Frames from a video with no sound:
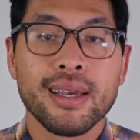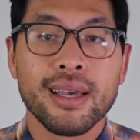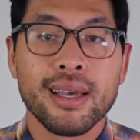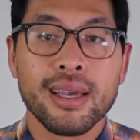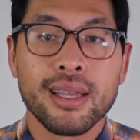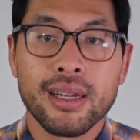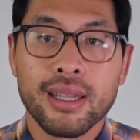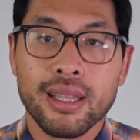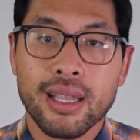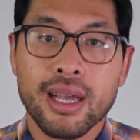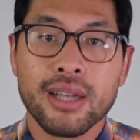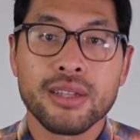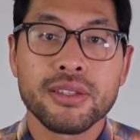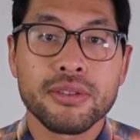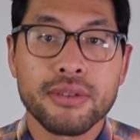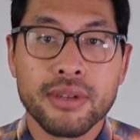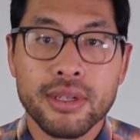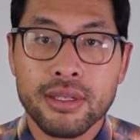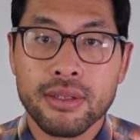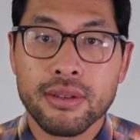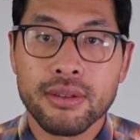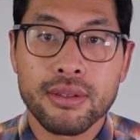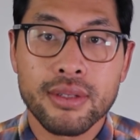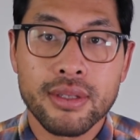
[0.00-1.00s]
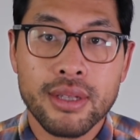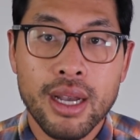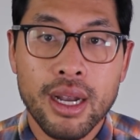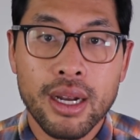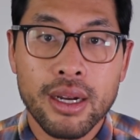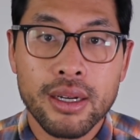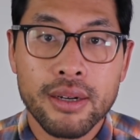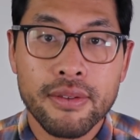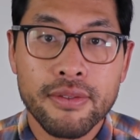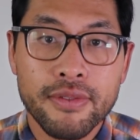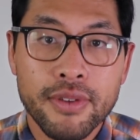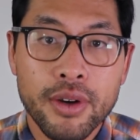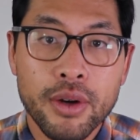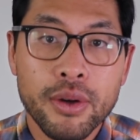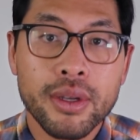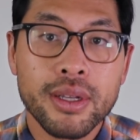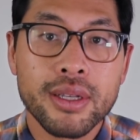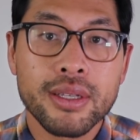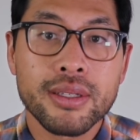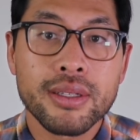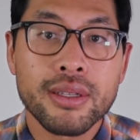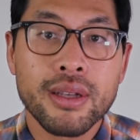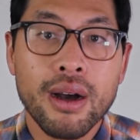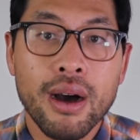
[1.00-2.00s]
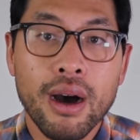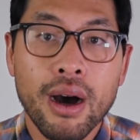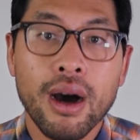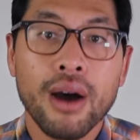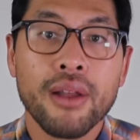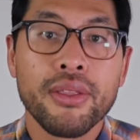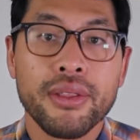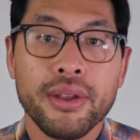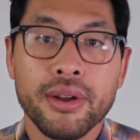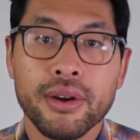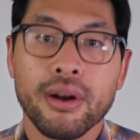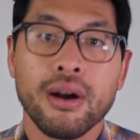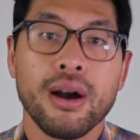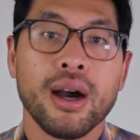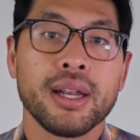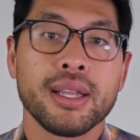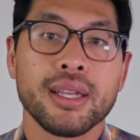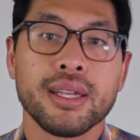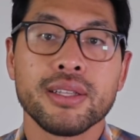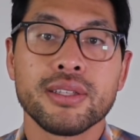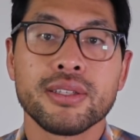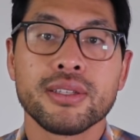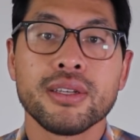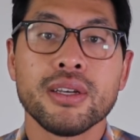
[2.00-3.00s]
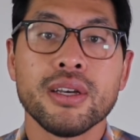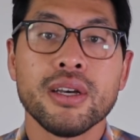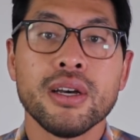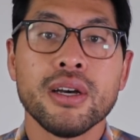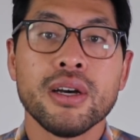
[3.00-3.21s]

and allows Krystal and Saagar to focus on their audience,